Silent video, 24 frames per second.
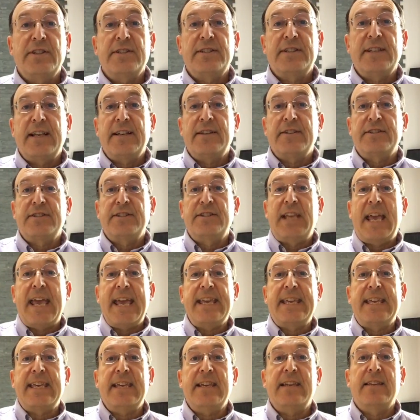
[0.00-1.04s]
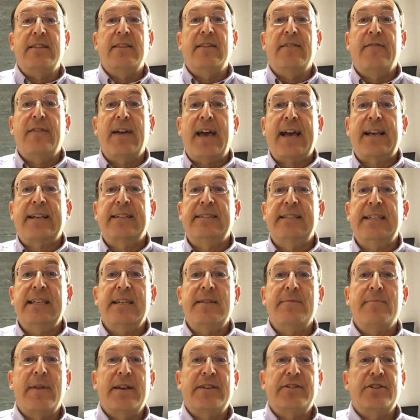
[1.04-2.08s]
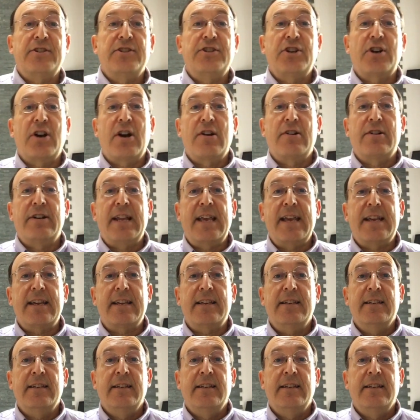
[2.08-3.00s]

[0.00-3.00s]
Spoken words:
cells take in the vaccine messenger RNA,